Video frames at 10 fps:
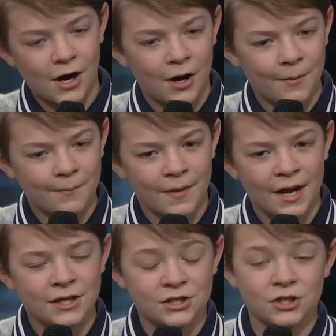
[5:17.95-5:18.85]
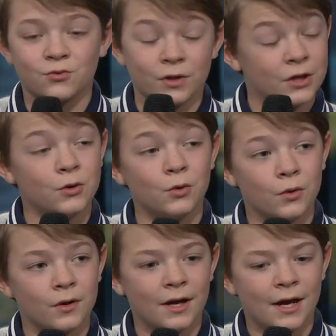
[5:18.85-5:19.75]
um, and it's just really
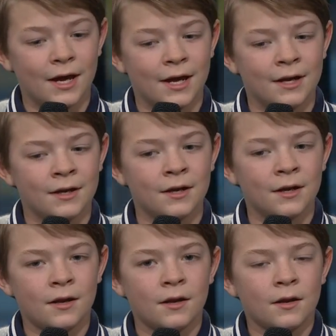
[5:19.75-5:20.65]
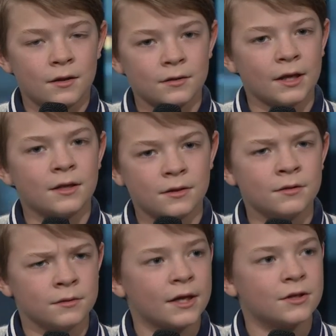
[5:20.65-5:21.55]
cool. And like
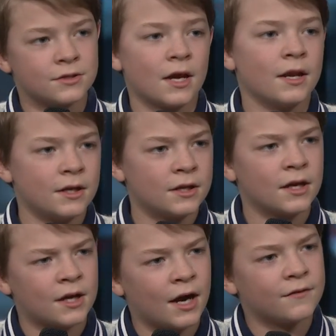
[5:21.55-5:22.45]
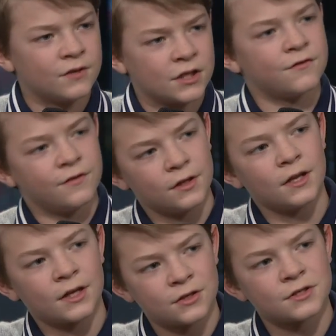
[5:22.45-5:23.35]
like you said, it, it, kind of does feel
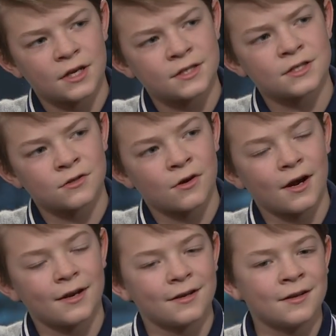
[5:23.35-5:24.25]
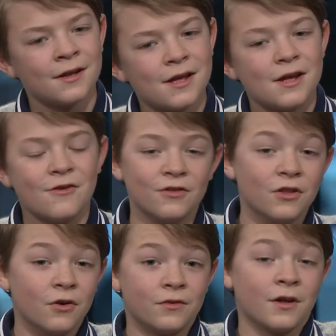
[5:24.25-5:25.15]
like your senses are heightened, even
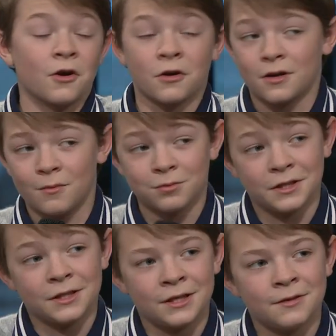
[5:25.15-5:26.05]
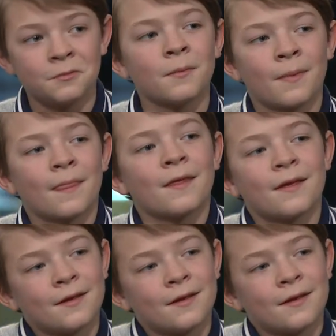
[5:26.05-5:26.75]
though they aren't completely. Mm.